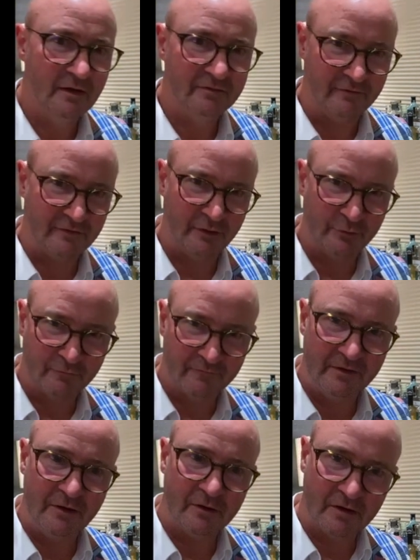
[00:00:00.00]
So I've got little
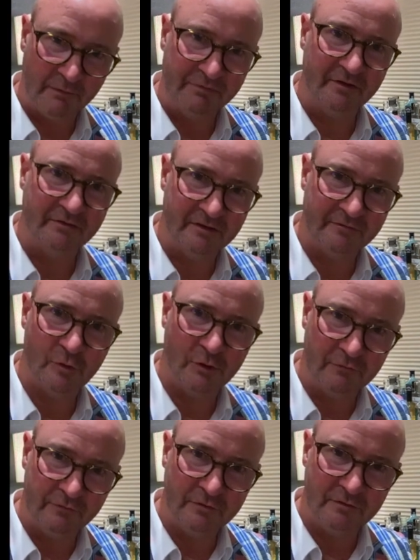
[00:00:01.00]
video clips on just
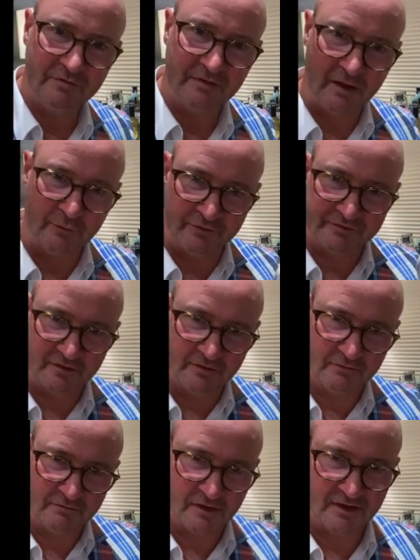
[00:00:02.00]
quick reviews and
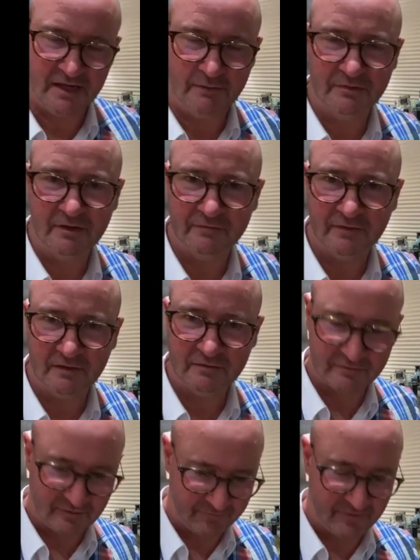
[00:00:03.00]
also I keep these things
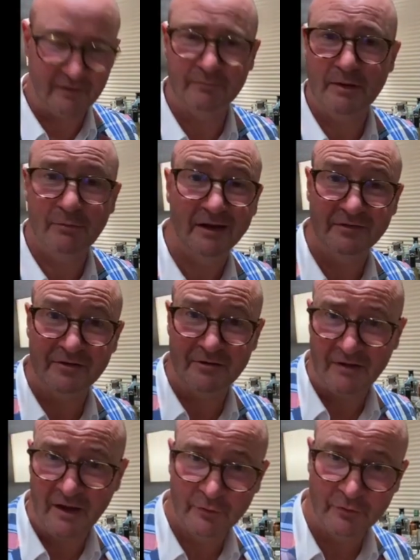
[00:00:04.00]
because I figure people can't stick
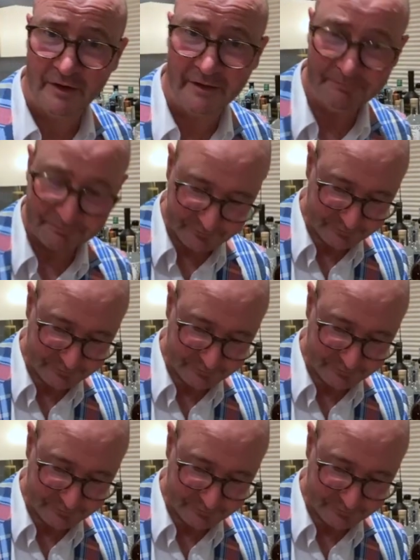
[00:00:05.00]
around all day.